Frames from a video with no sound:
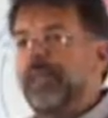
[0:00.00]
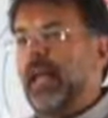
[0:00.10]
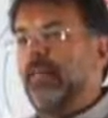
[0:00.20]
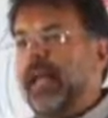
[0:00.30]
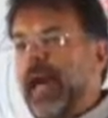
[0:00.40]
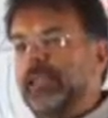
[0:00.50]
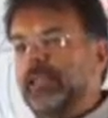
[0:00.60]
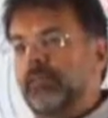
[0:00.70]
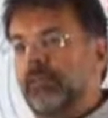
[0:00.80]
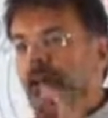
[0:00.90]
Now
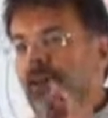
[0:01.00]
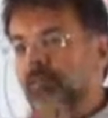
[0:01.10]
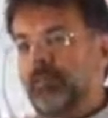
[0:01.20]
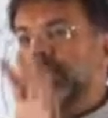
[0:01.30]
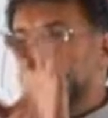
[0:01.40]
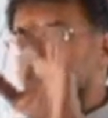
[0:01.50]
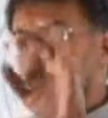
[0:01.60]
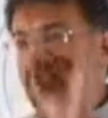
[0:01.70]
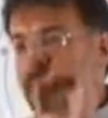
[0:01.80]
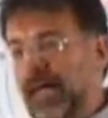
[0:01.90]
that, with
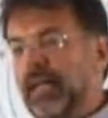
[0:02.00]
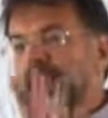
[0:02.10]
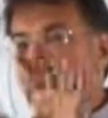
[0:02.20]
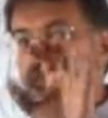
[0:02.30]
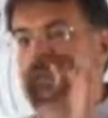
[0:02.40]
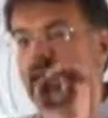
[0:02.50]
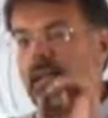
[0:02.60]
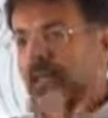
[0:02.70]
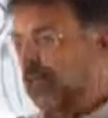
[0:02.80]
each pulse,